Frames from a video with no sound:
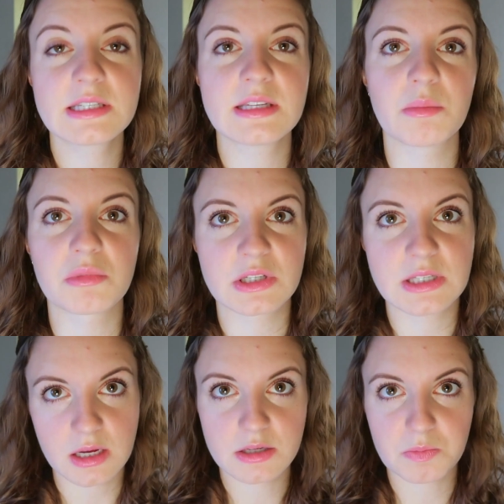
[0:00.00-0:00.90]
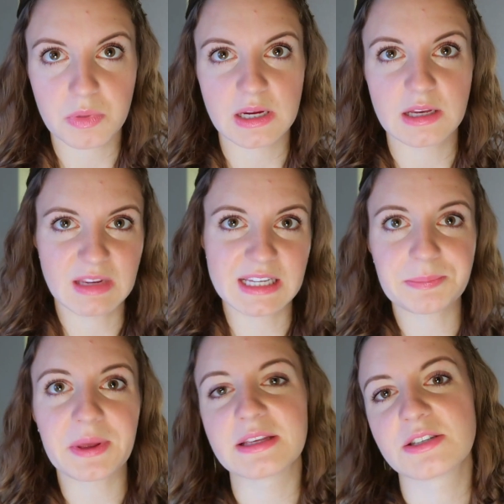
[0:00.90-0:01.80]
December 6th, but it
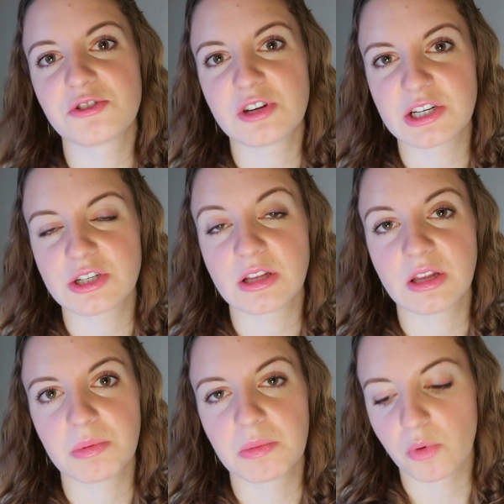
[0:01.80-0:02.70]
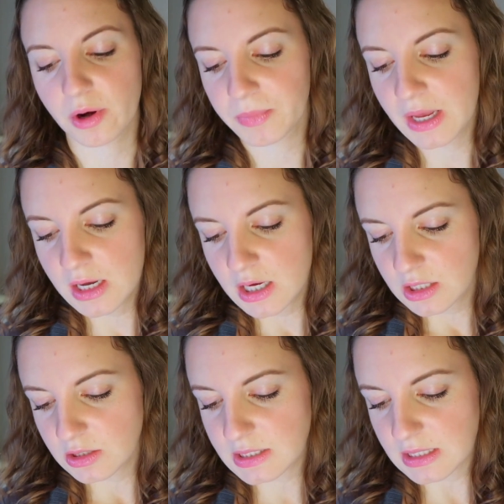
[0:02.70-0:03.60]
explains the tradition a little bit more.
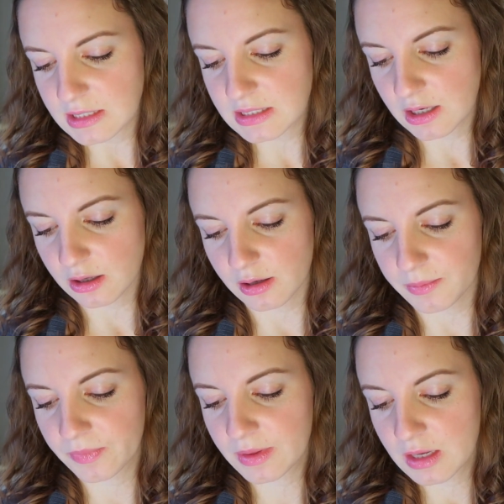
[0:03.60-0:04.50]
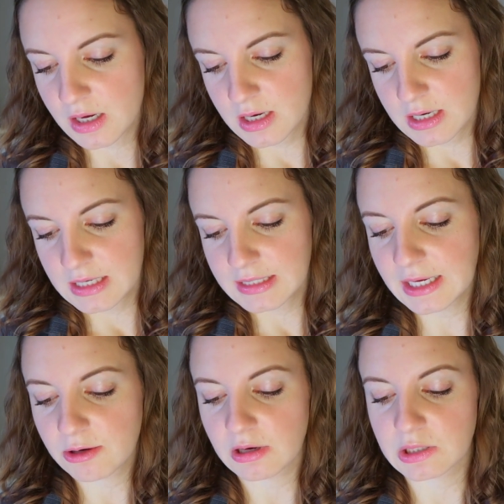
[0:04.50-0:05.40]
So it says here,
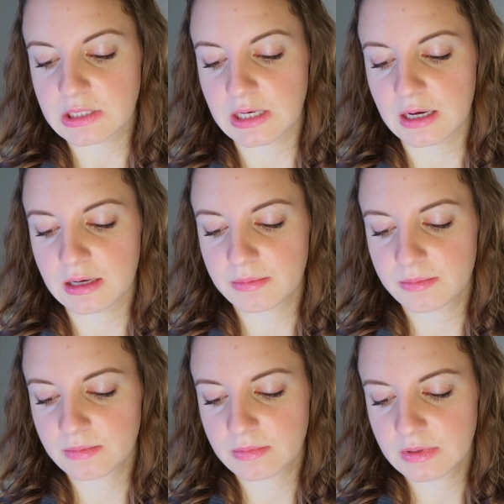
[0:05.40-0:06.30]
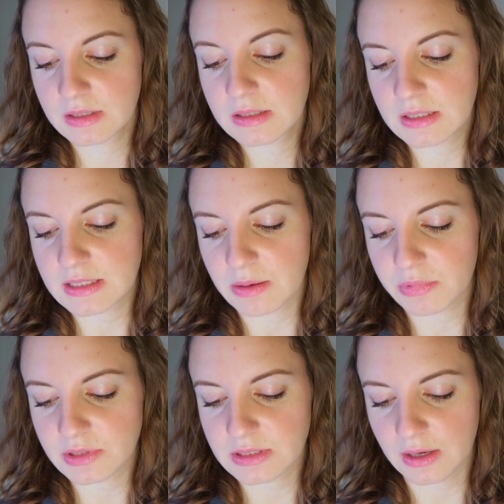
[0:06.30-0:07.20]
Nikolaustag,
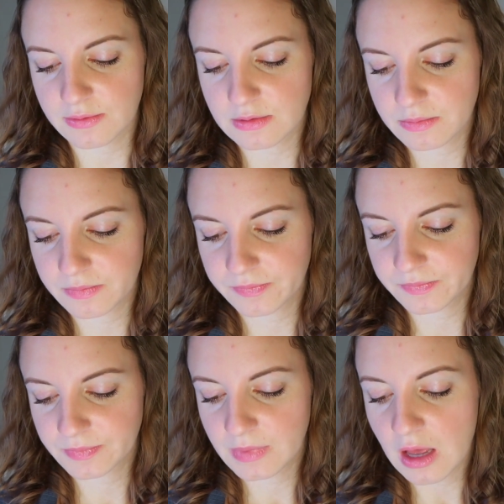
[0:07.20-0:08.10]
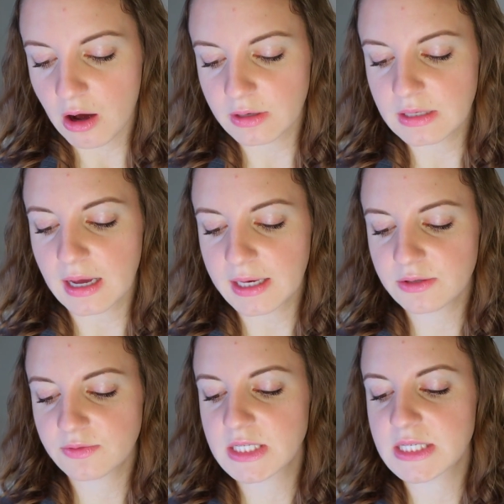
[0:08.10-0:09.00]
December 6th. On the night
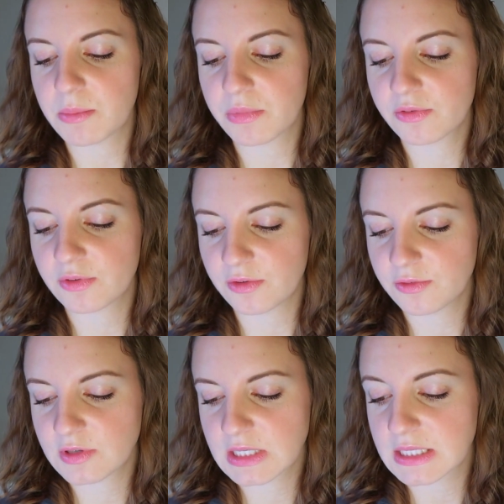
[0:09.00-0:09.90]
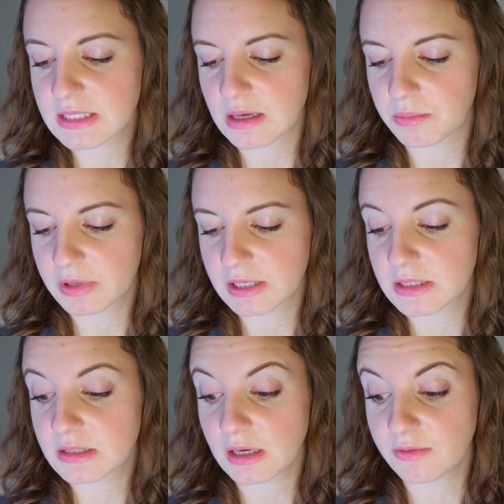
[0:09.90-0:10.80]
of December 5th, in some
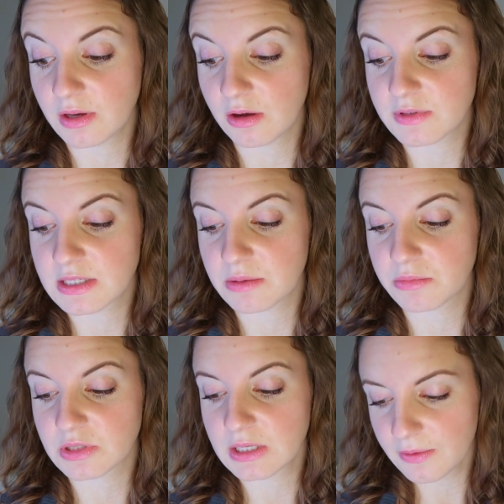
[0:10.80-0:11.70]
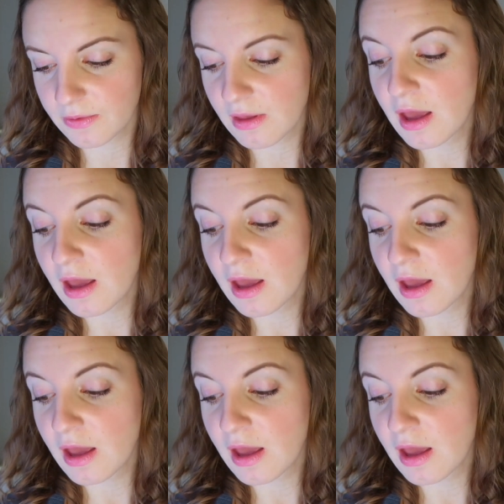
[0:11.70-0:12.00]
places the evening of December 6th,